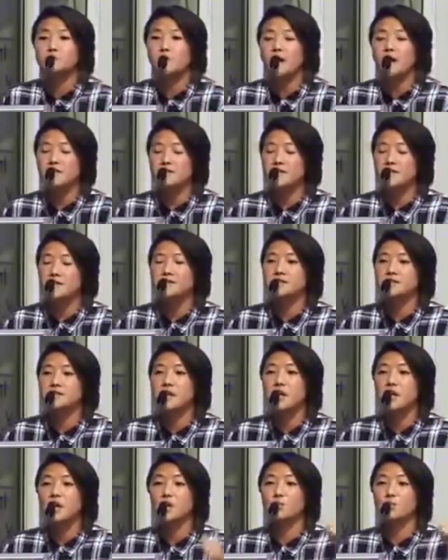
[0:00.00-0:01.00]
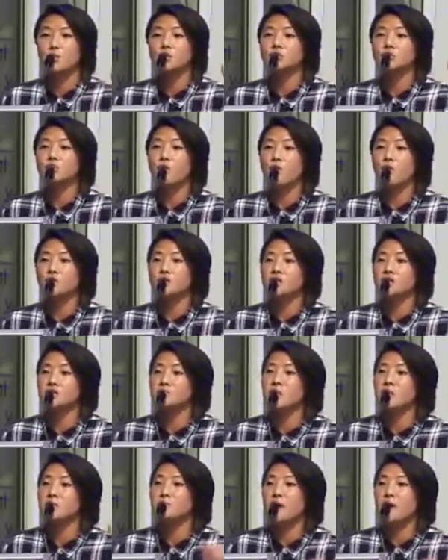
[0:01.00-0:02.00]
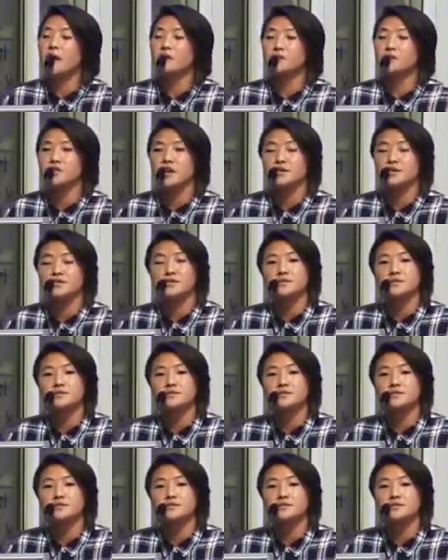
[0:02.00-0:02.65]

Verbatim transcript: And yes, it was fought in my backyard.